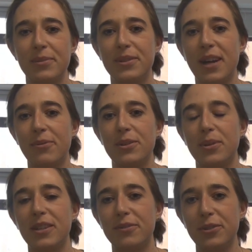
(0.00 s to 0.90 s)
So that was
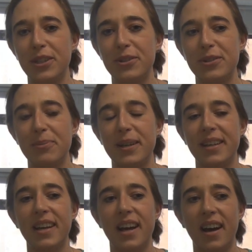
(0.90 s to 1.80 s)
wonderful news, but
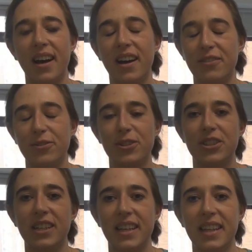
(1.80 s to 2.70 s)

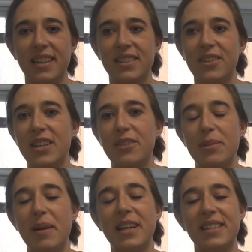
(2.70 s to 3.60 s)
unfortunately that's only
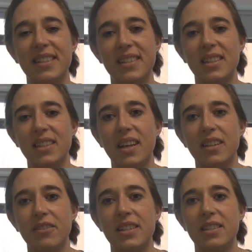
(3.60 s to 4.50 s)
3 patients,
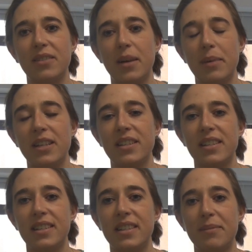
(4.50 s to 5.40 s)
and the rest of our
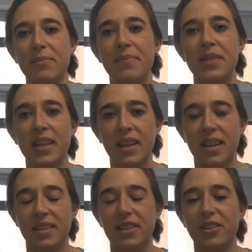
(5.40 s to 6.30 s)
patients
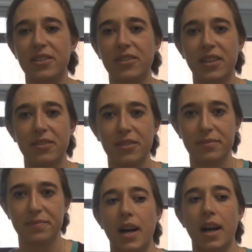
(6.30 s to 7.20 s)
did not survive.
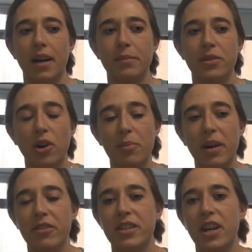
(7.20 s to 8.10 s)
So on
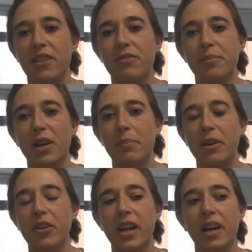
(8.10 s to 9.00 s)
my return from
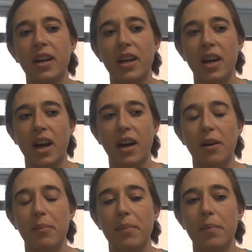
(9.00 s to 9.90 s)
Liberia,
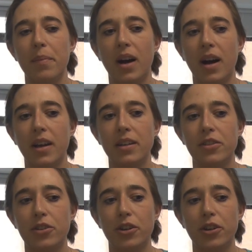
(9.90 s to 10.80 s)

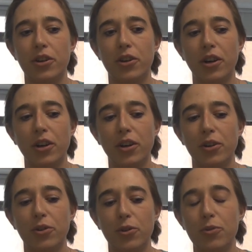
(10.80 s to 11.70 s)
I took
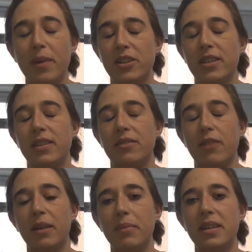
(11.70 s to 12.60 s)
all measures
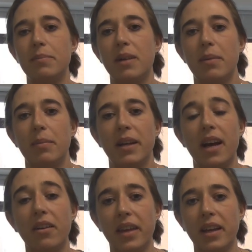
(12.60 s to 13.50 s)
recommended by Public
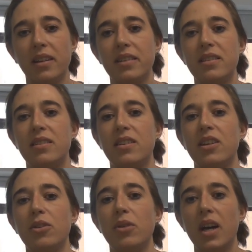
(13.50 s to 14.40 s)
Health England
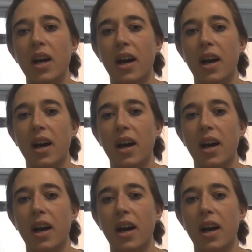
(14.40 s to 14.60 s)
to